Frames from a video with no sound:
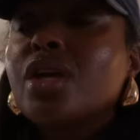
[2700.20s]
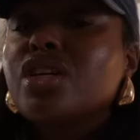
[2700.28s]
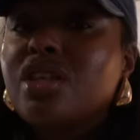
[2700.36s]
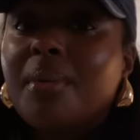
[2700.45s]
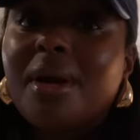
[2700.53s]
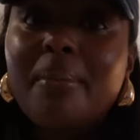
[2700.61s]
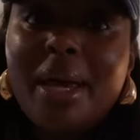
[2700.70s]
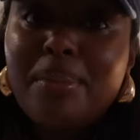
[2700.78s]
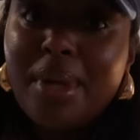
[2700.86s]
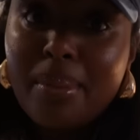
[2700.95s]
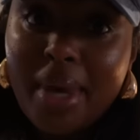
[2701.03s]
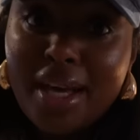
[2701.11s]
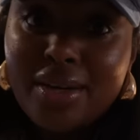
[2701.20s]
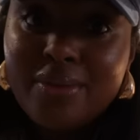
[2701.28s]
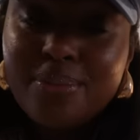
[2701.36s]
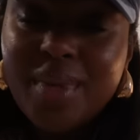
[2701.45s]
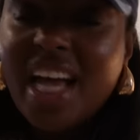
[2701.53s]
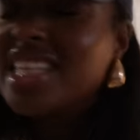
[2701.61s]
so I'm gonna make me a bagel.
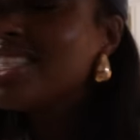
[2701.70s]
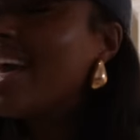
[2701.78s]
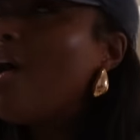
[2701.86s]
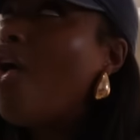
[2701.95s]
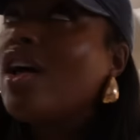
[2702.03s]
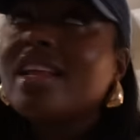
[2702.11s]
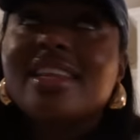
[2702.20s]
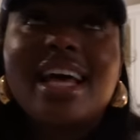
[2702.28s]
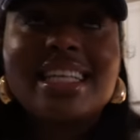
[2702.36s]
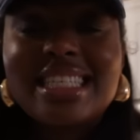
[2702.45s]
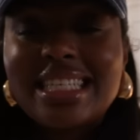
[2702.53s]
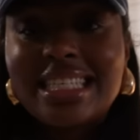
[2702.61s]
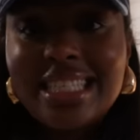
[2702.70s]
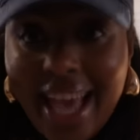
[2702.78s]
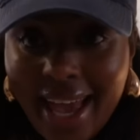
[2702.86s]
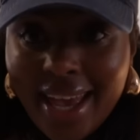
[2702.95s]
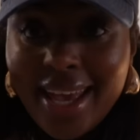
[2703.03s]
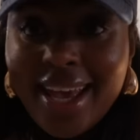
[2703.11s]
I say all of that to
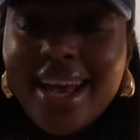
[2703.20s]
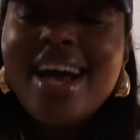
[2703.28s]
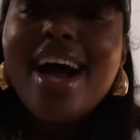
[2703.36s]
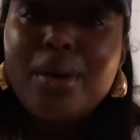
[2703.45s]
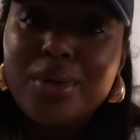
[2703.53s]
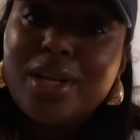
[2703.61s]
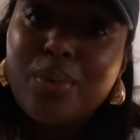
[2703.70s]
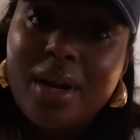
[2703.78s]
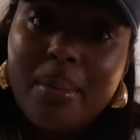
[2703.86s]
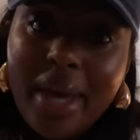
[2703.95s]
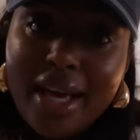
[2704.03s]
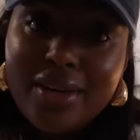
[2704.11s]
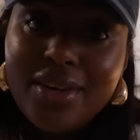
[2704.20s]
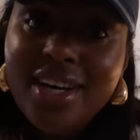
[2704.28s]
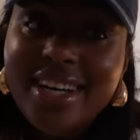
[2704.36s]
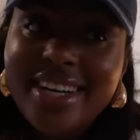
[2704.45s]
say I really want a bagel.